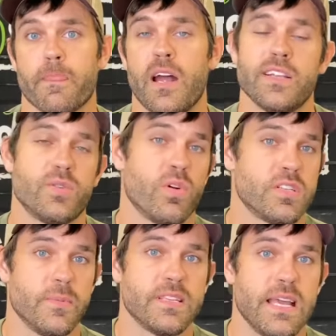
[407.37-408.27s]
All right, so what are
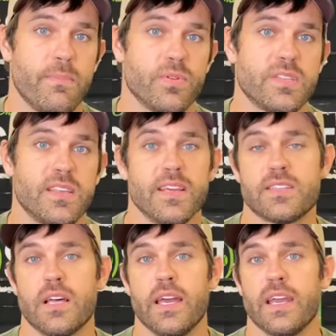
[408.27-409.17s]
some examples?
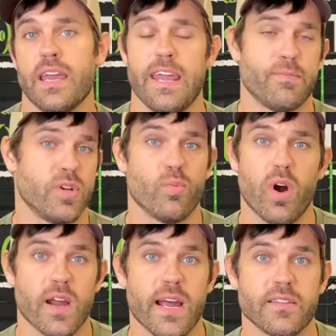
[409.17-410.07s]
Things like hamstring
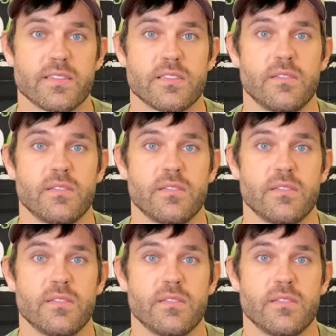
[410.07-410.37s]
walkouts,